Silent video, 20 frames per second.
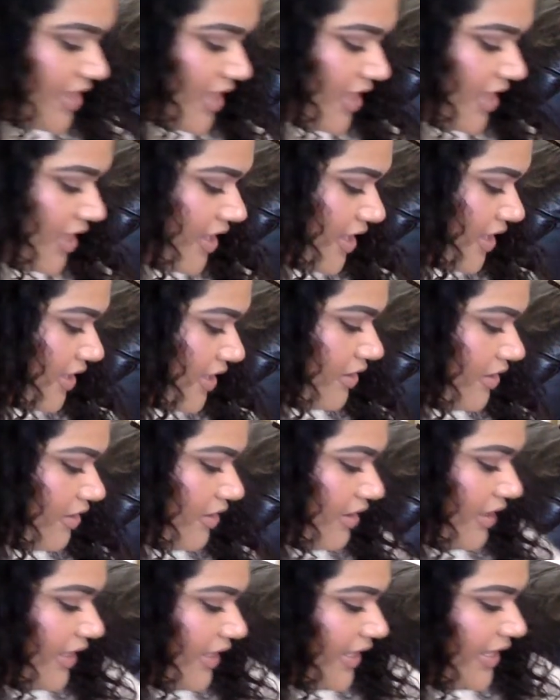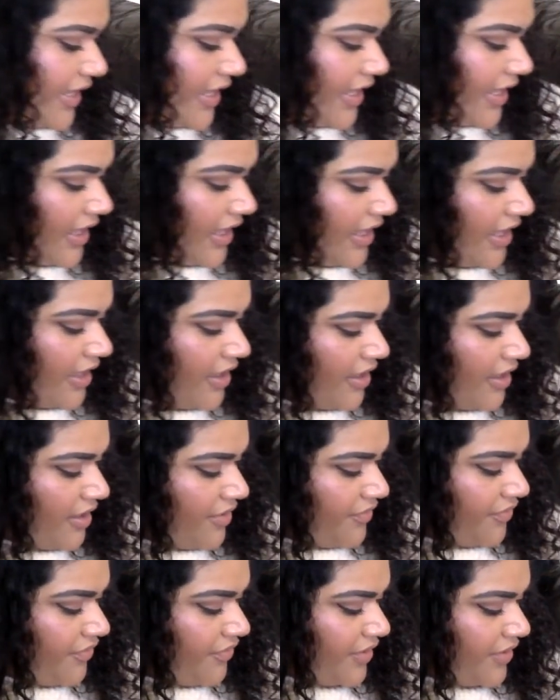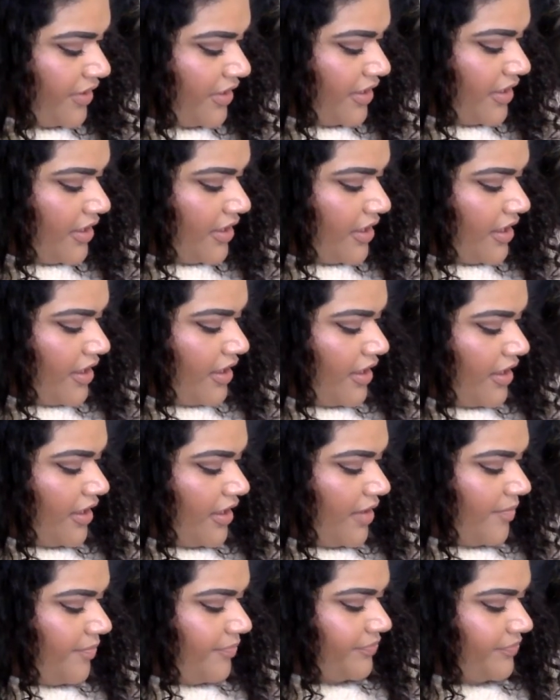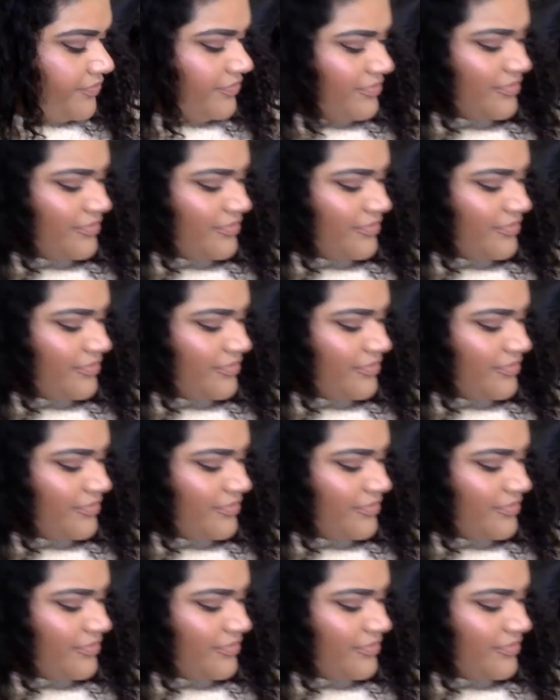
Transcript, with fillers: Then I have um,